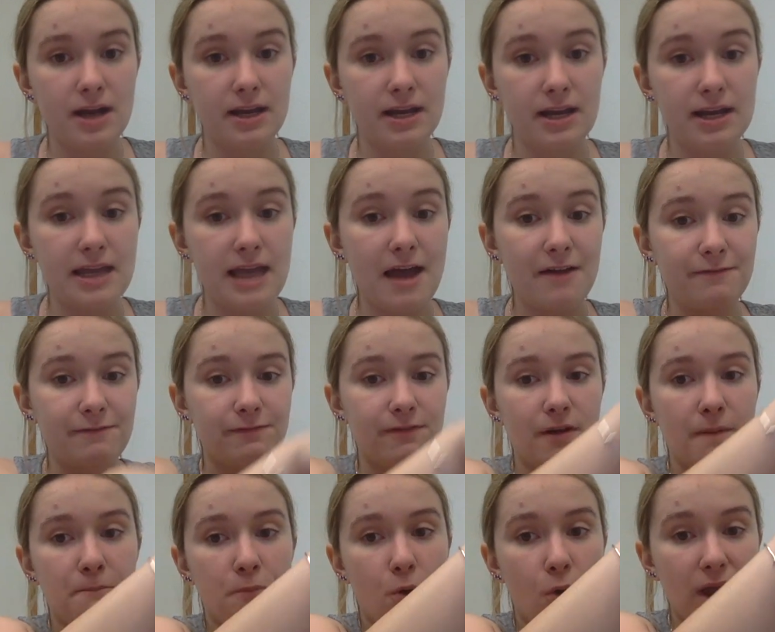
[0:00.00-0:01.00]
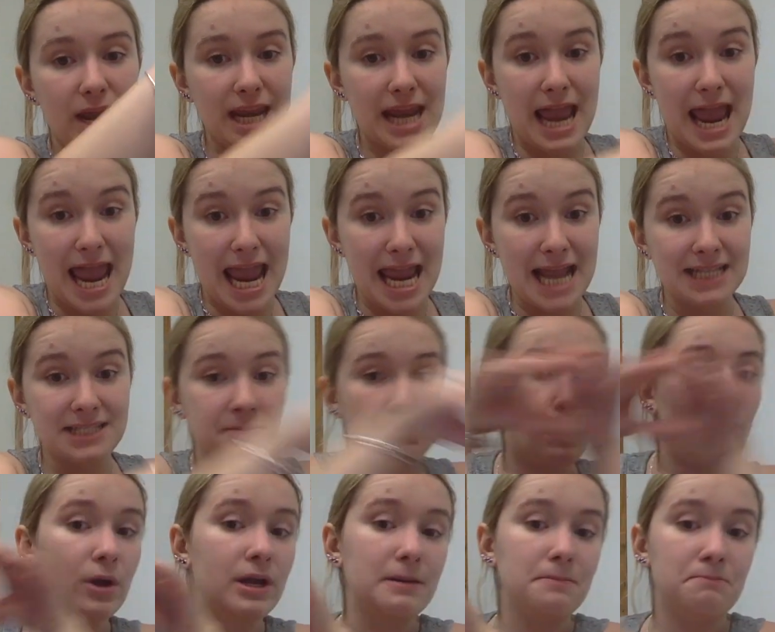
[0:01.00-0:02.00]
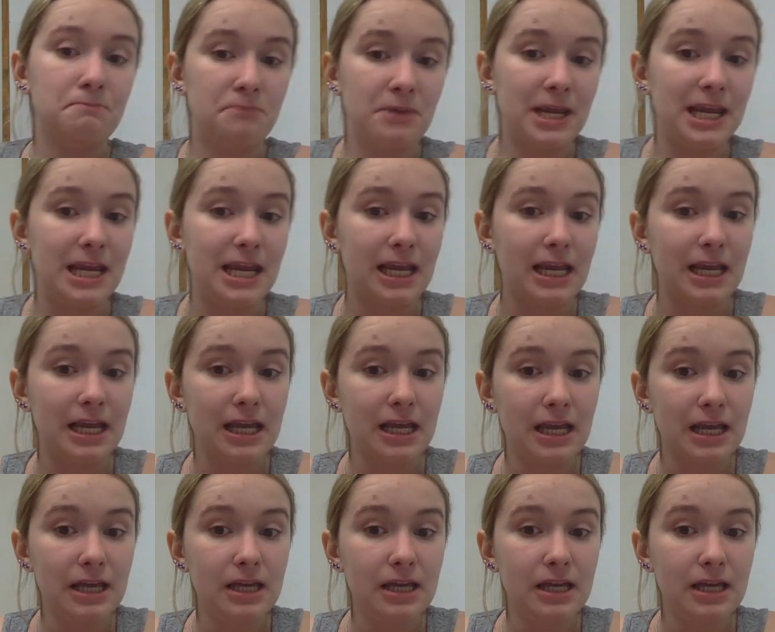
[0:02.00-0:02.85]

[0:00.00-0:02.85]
not going to get from point A to point B